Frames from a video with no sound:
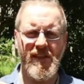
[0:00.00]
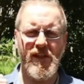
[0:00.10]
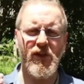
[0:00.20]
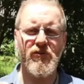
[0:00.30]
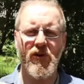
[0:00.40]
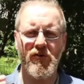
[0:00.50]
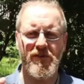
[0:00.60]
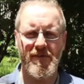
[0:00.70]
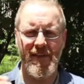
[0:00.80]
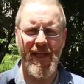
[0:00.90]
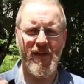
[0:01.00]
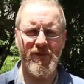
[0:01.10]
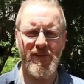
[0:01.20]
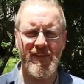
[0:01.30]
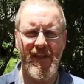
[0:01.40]
glue that holds them together,
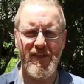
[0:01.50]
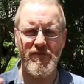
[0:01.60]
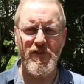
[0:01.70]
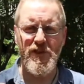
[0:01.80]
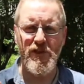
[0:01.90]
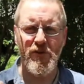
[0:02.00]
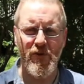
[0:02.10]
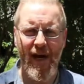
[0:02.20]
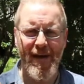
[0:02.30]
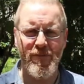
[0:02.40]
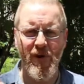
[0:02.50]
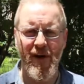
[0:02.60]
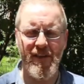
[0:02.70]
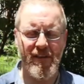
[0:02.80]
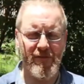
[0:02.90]
which is like this fish glue or animal
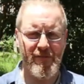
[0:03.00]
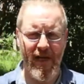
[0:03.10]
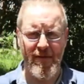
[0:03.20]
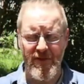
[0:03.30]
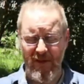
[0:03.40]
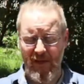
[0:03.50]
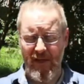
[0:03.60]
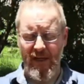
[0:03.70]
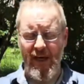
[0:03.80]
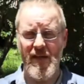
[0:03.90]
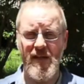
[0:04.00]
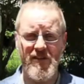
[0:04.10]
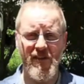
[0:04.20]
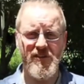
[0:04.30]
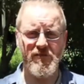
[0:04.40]
hide glue perhaps, it
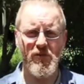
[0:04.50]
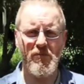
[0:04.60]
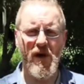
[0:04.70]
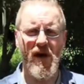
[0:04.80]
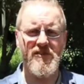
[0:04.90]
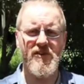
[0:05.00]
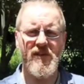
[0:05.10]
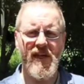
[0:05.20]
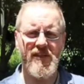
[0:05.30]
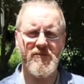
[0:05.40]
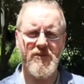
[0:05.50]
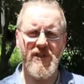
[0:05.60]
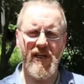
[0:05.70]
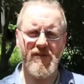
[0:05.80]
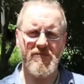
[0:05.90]
starts to fall apart, so they had to
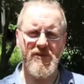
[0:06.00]
protect them.